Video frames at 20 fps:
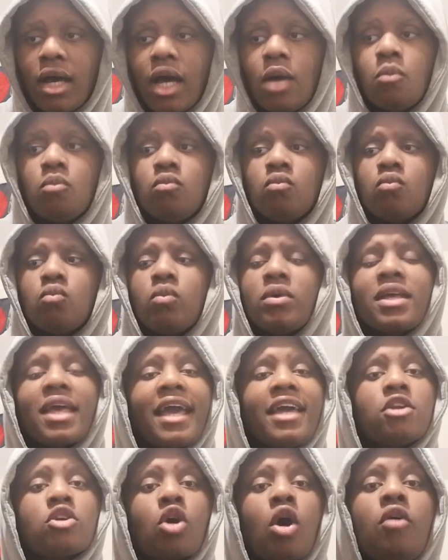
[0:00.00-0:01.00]
And we
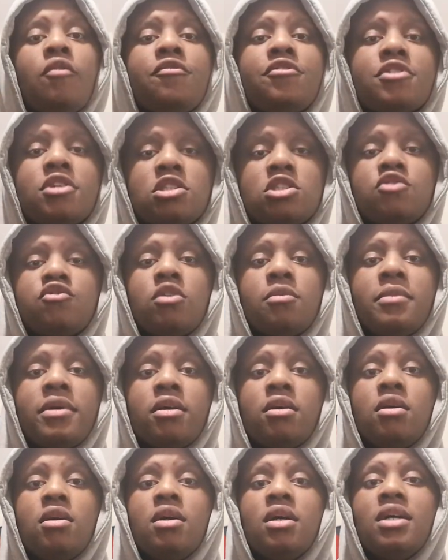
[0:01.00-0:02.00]
gained confidence from
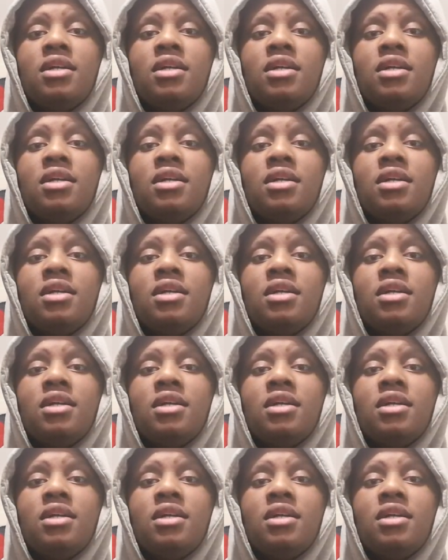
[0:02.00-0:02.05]
it.